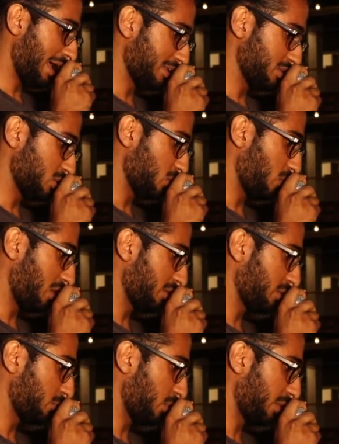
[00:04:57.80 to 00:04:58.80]
Ando
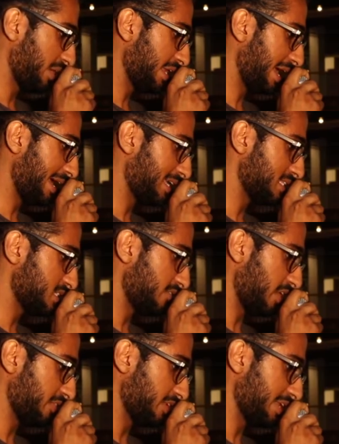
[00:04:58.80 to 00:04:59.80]
while her worried hands
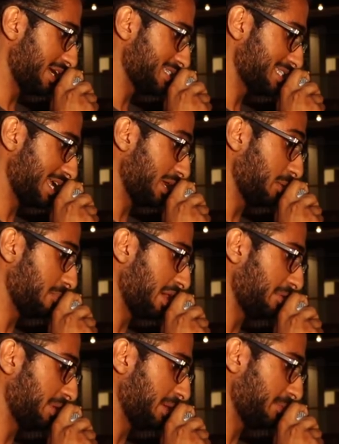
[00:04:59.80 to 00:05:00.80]
found the next Hail
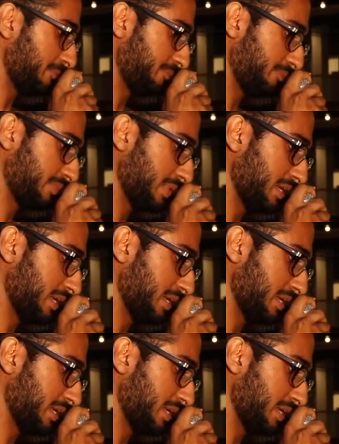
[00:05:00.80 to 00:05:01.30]
Mary.